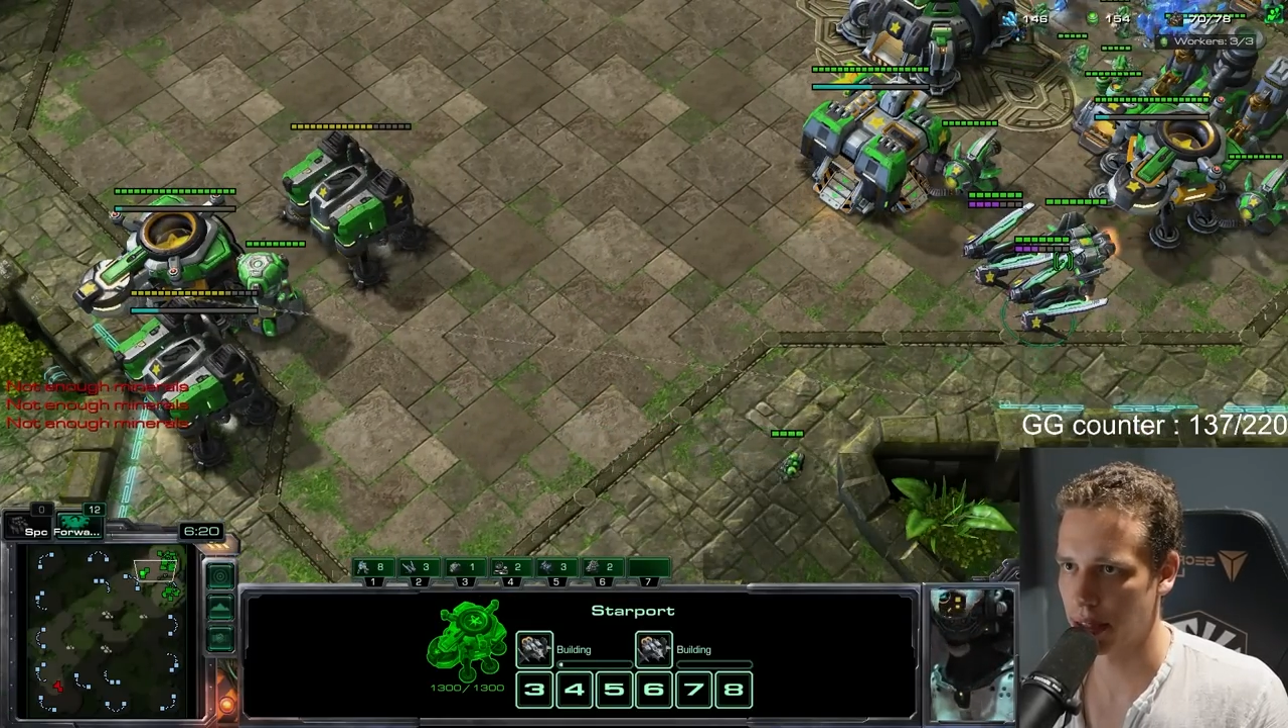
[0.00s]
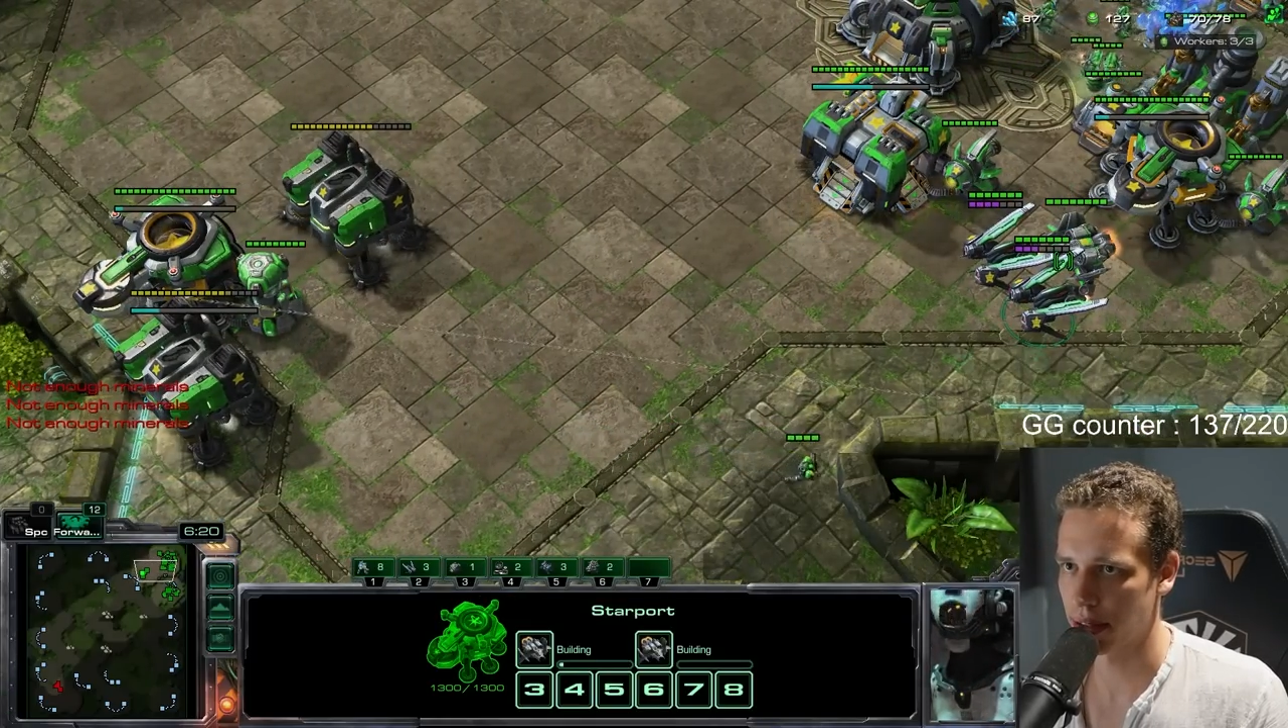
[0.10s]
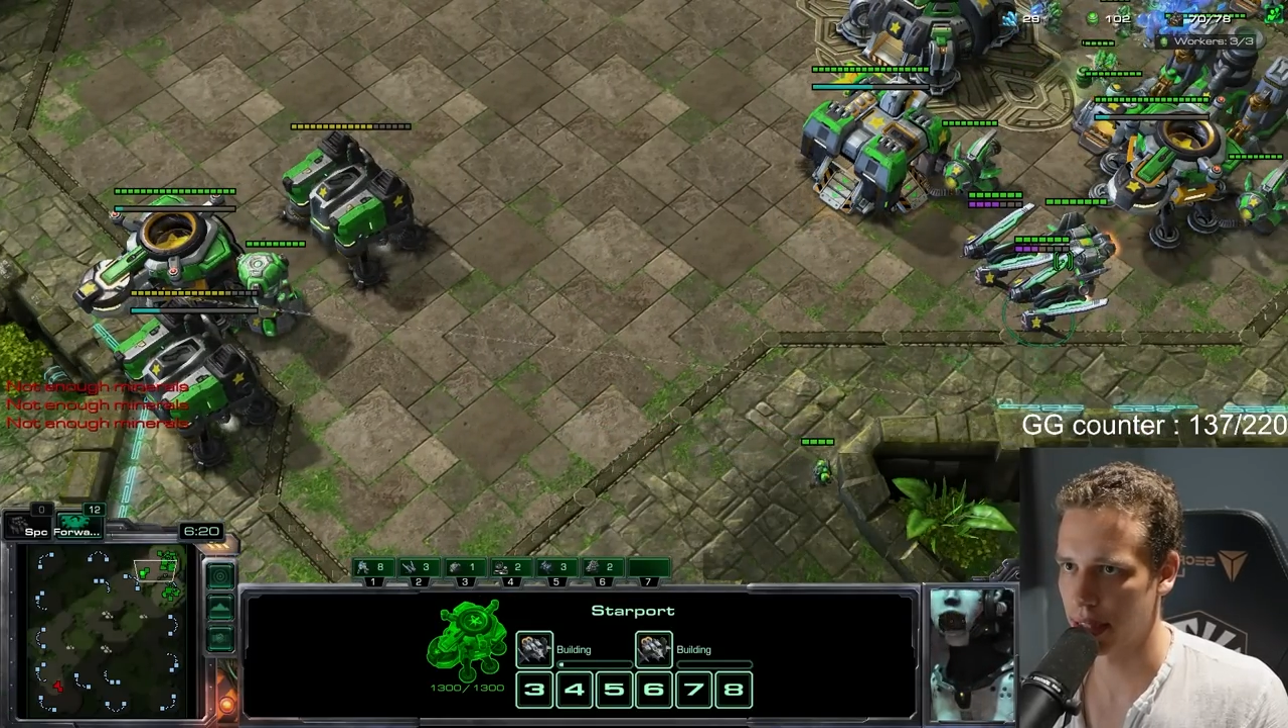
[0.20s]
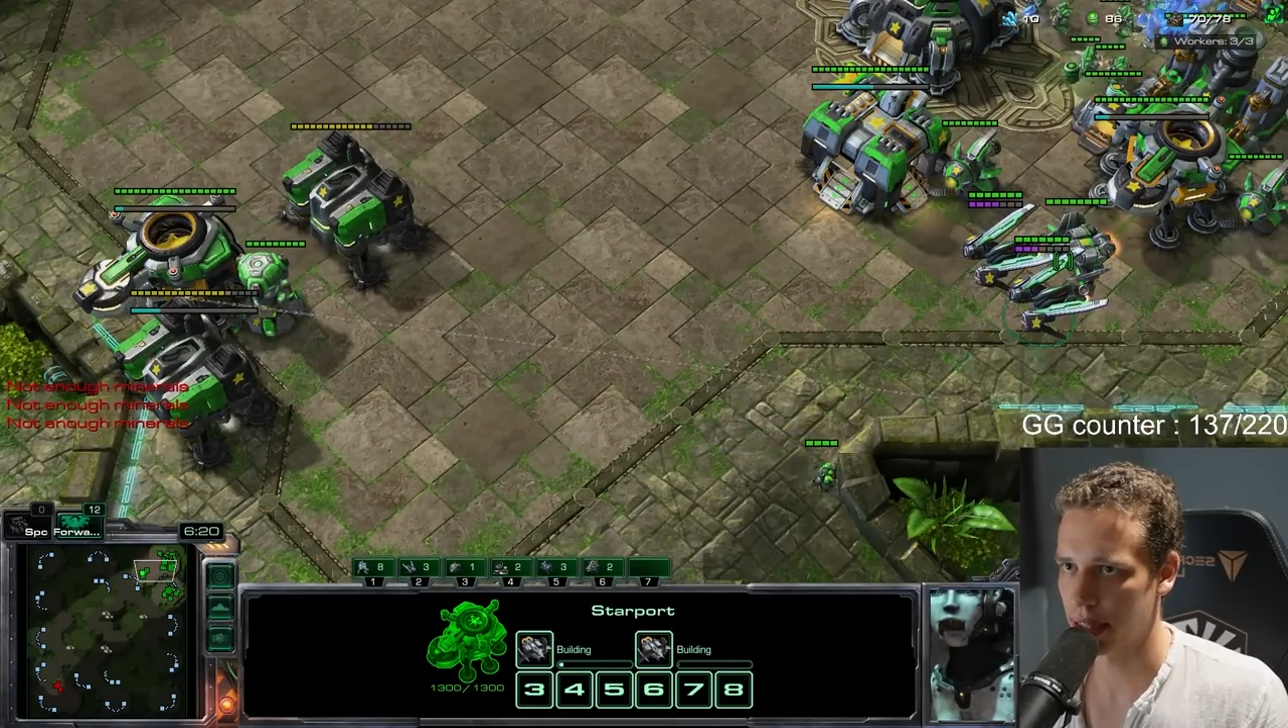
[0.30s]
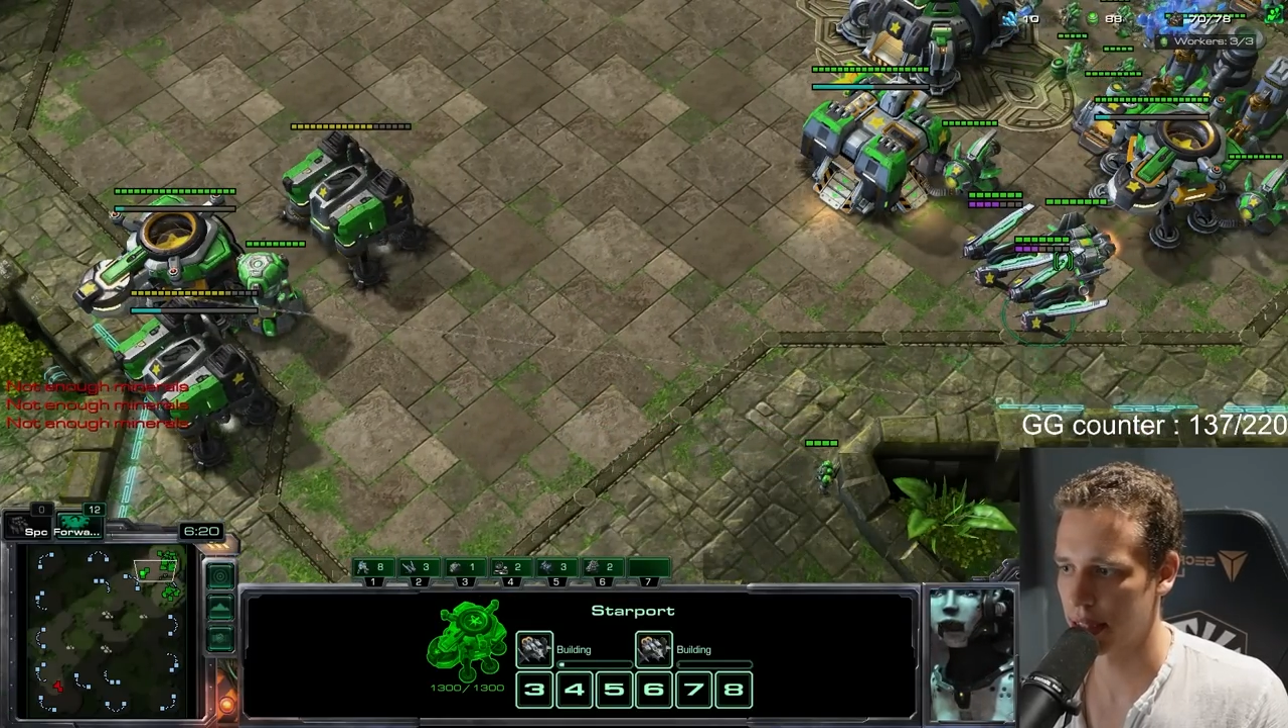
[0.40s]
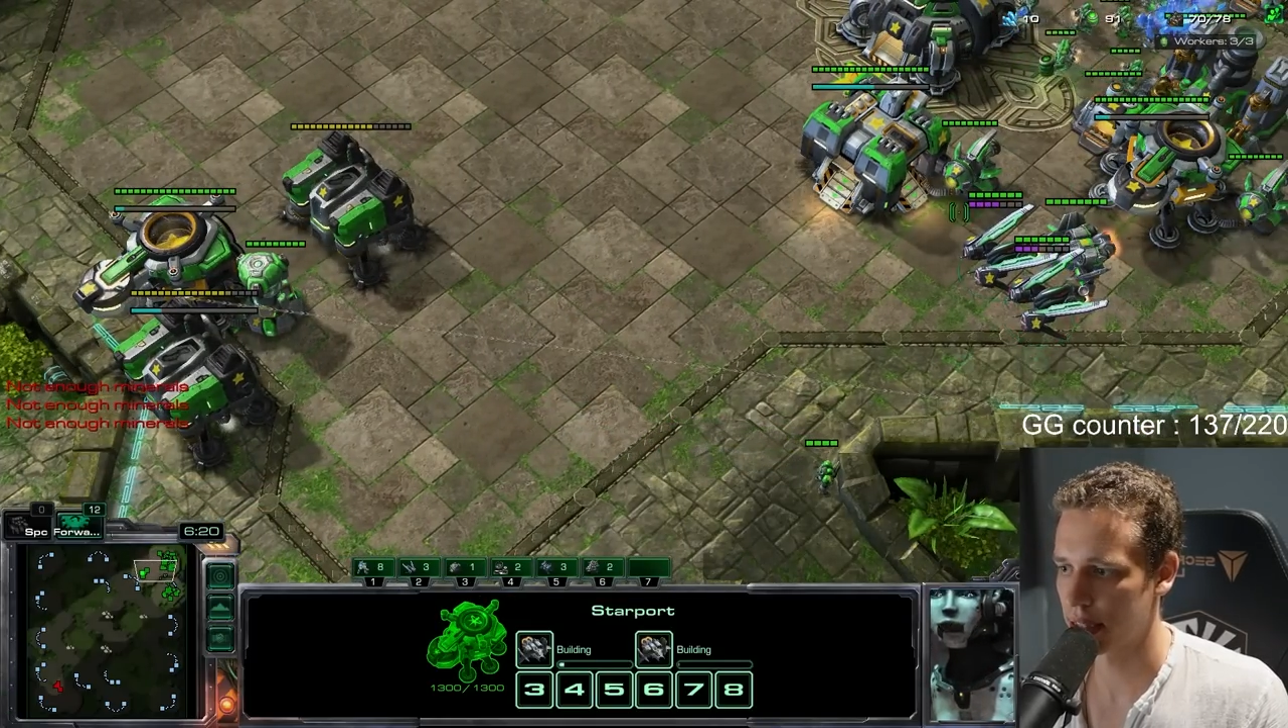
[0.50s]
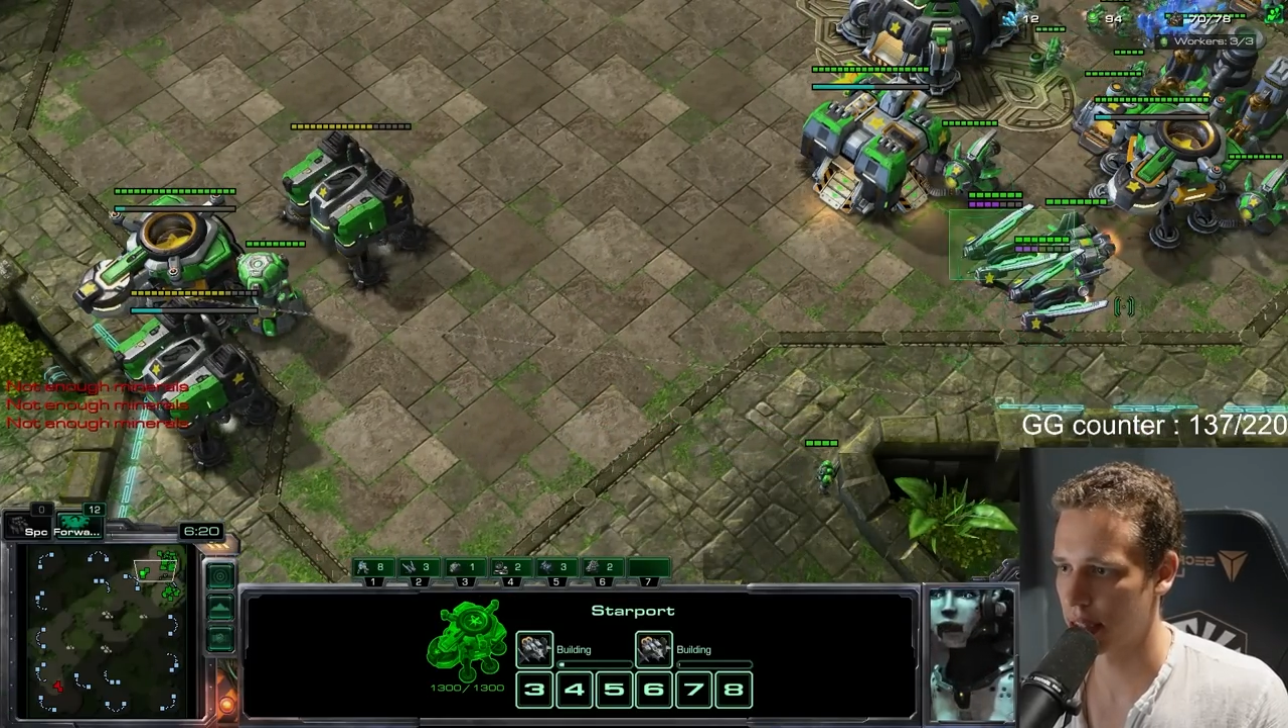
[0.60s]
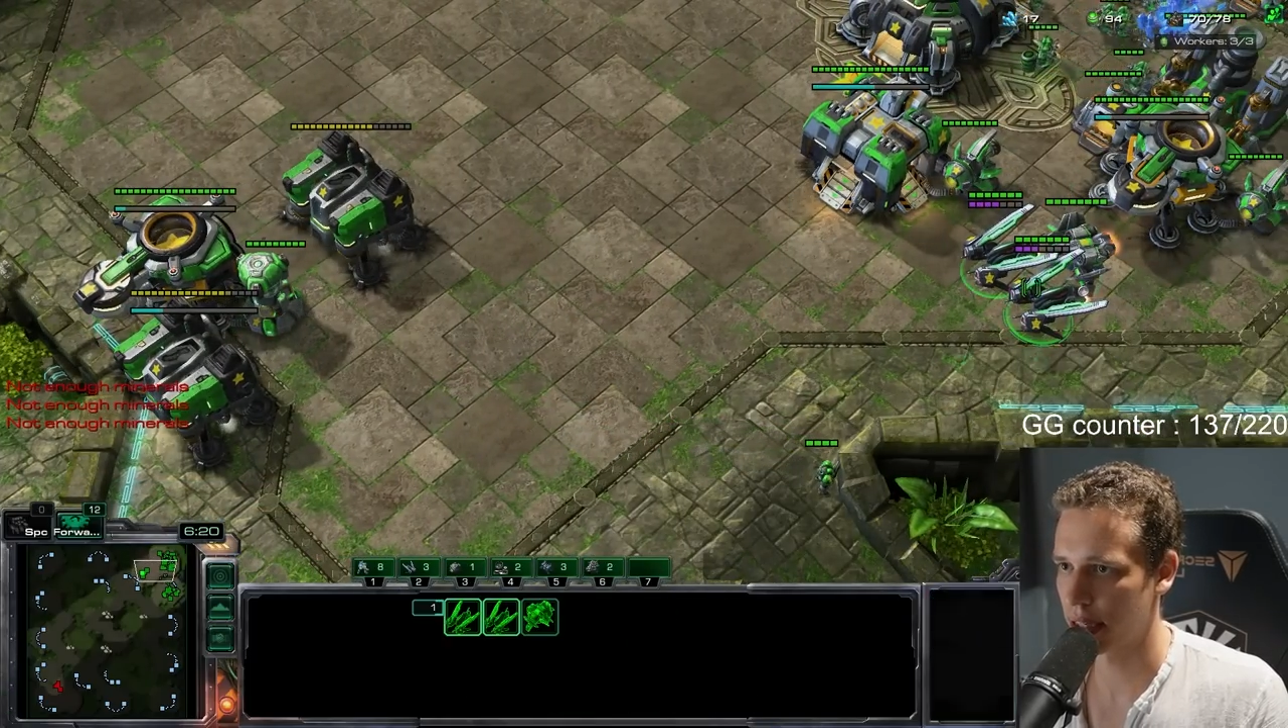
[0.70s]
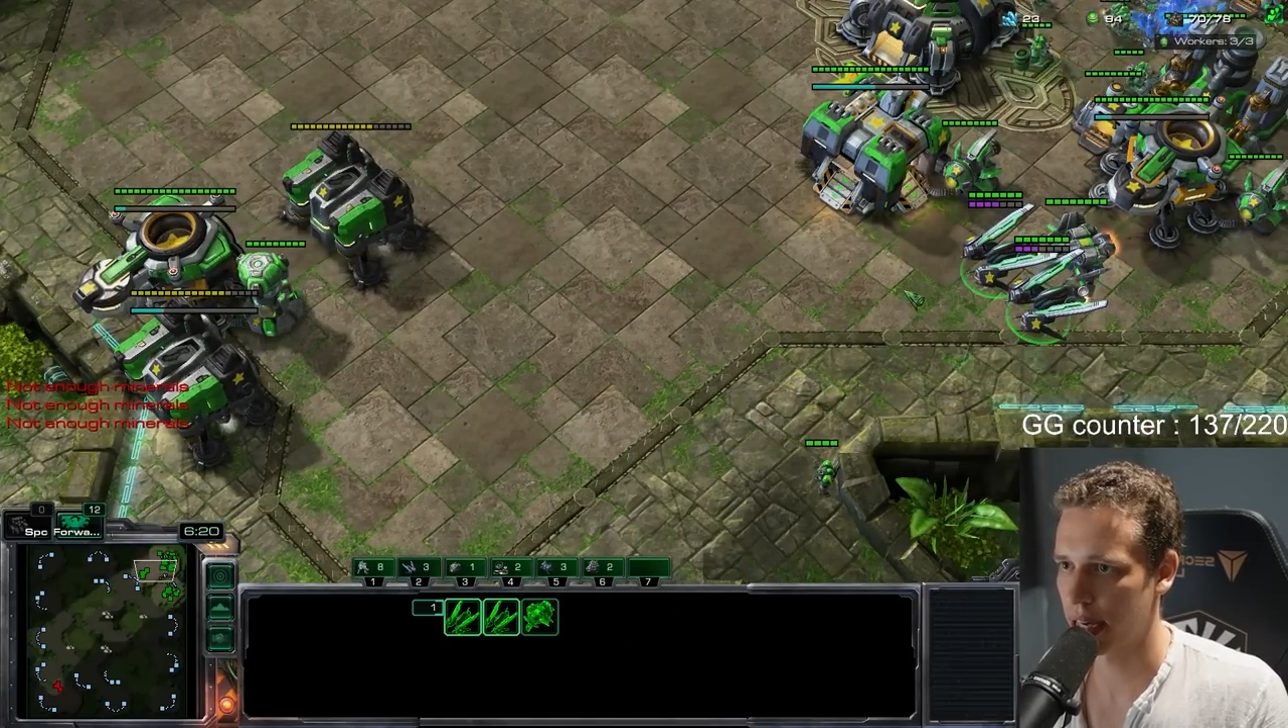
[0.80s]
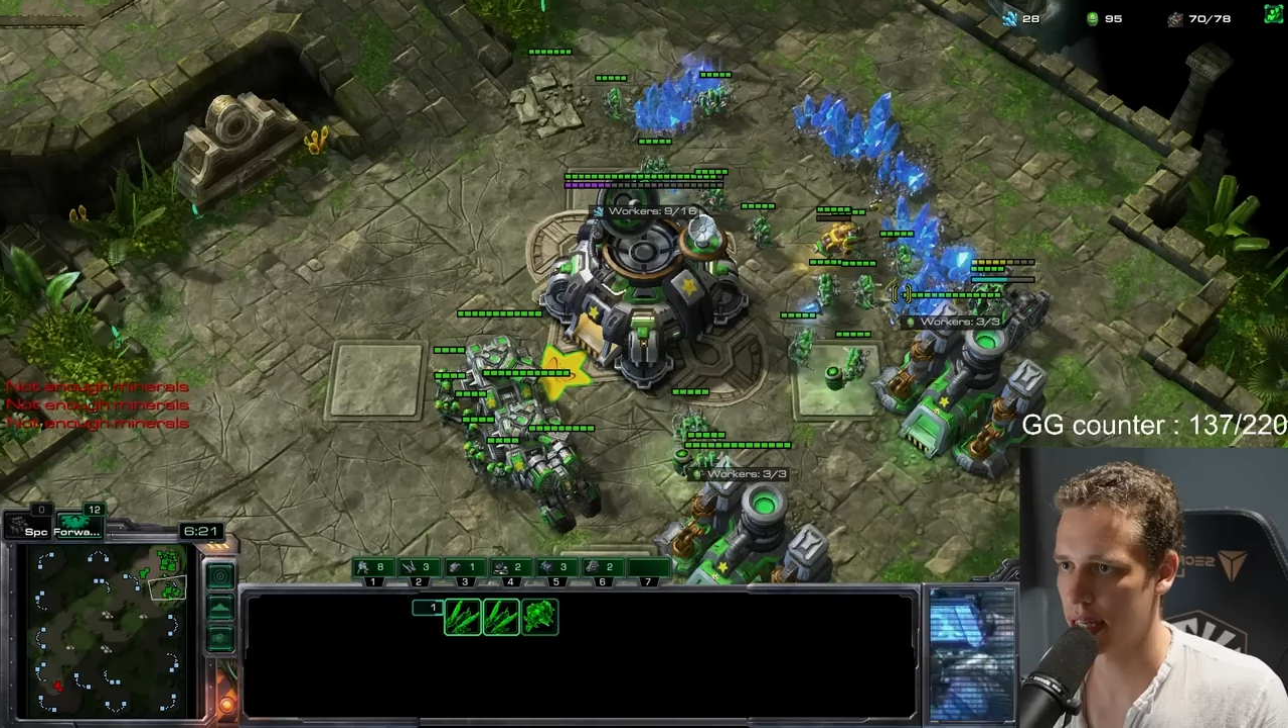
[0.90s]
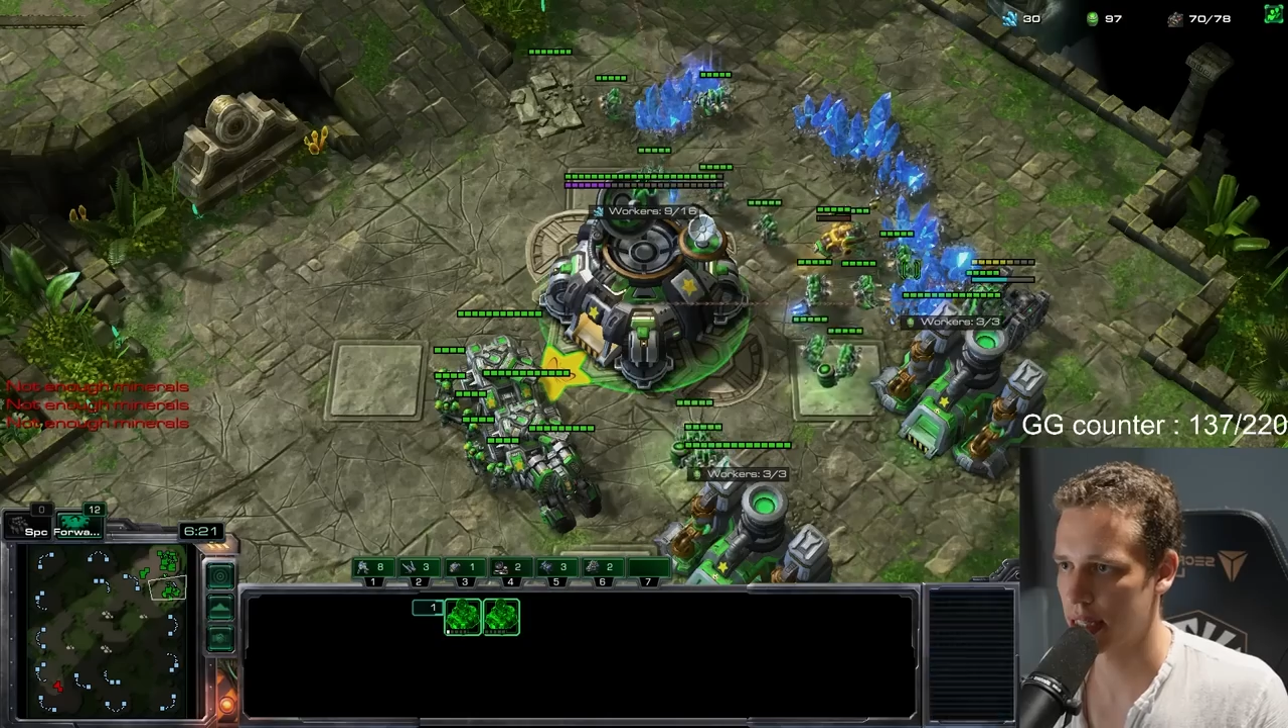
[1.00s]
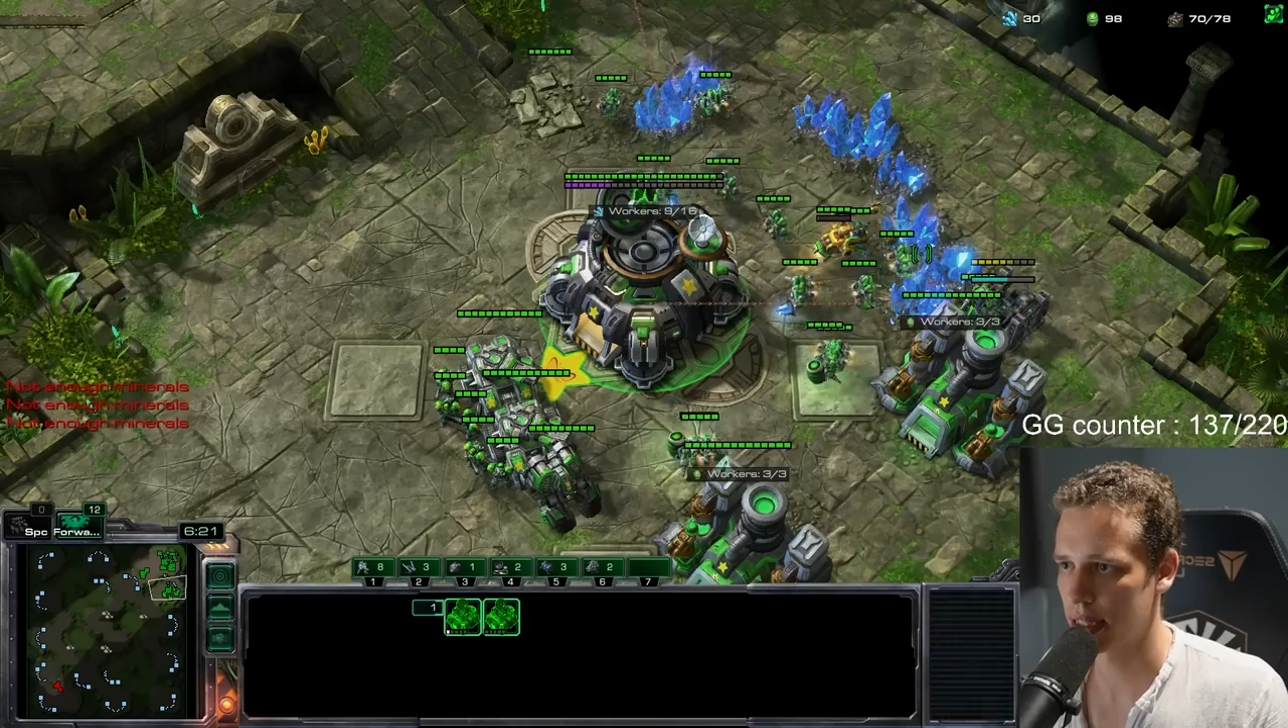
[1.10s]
on it. Okay?